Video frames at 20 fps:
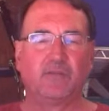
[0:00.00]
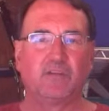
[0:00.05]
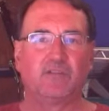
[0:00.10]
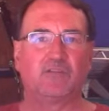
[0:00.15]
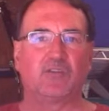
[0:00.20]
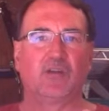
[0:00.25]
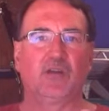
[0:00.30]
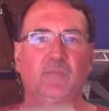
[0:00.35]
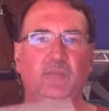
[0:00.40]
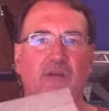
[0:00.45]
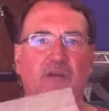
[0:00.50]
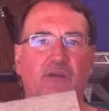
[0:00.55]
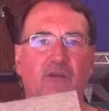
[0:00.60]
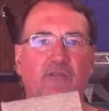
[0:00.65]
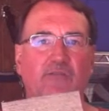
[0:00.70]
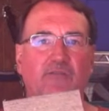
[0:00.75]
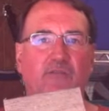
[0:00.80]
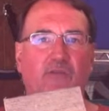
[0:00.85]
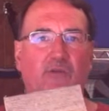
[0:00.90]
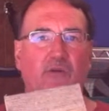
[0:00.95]
that's going to be
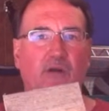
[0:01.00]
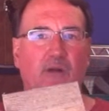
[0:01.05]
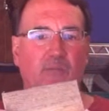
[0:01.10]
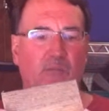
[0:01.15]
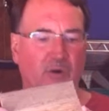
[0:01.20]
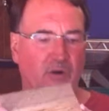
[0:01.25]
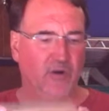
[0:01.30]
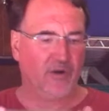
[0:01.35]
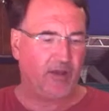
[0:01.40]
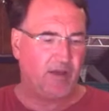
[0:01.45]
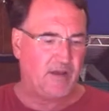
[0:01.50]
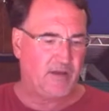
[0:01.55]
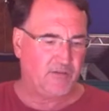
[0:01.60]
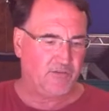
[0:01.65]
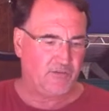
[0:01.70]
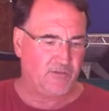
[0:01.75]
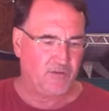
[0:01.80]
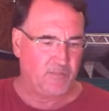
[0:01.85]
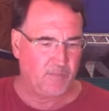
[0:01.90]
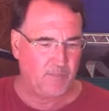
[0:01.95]
good for our
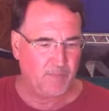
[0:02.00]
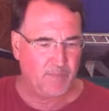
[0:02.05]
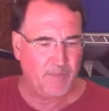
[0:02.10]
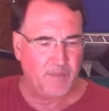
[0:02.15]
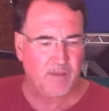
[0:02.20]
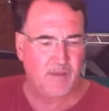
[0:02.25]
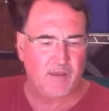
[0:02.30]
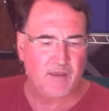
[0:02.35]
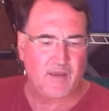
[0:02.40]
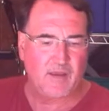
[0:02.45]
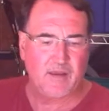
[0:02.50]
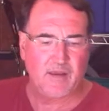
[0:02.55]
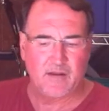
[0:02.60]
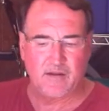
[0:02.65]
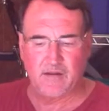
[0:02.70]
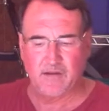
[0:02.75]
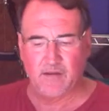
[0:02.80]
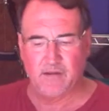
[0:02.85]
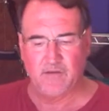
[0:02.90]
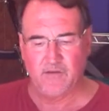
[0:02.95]
birdhouse.
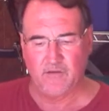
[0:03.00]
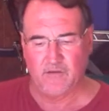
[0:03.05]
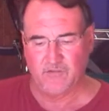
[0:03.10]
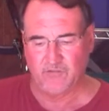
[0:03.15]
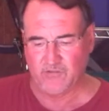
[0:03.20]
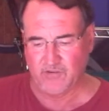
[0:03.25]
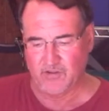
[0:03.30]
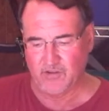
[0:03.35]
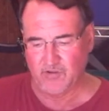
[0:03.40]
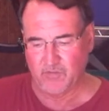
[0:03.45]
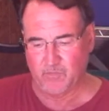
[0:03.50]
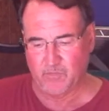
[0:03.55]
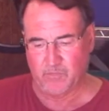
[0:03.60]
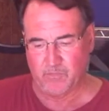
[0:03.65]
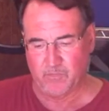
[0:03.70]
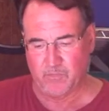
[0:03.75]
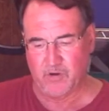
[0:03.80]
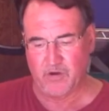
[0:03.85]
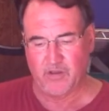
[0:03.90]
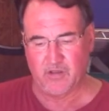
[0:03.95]
And you can see it's
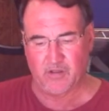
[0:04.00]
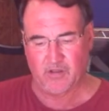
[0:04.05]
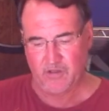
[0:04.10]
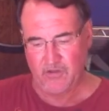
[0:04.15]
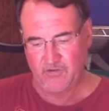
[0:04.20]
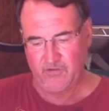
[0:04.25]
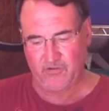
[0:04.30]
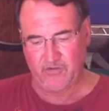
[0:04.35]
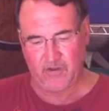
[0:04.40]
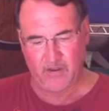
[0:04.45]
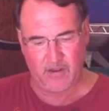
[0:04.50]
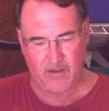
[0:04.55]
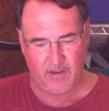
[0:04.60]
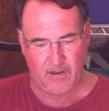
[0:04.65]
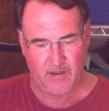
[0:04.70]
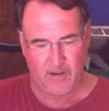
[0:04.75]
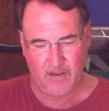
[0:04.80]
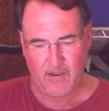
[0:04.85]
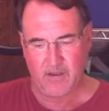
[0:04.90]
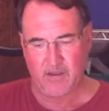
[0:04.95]
pretty close
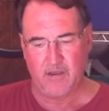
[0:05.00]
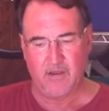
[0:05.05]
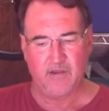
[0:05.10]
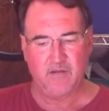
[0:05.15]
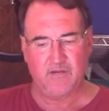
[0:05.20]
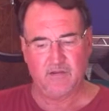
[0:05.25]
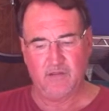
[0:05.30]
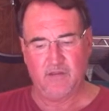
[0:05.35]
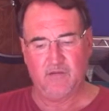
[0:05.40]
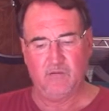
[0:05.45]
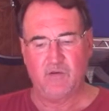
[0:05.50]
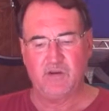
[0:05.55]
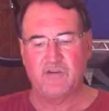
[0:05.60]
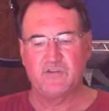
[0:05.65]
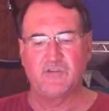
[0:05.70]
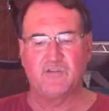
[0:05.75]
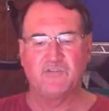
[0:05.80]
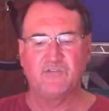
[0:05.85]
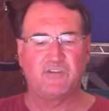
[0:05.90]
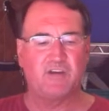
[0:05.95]
to the
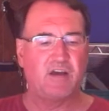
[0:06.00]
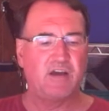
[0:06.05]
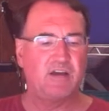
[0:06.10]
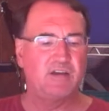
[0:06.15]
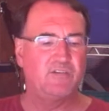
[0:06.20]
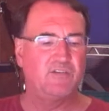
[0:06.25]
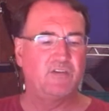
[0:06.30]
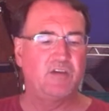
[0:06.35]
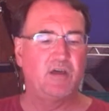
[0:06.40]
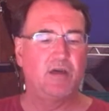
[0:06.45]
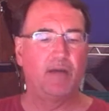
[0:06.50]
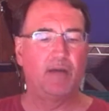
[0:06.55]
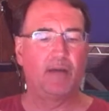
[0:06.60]
original size.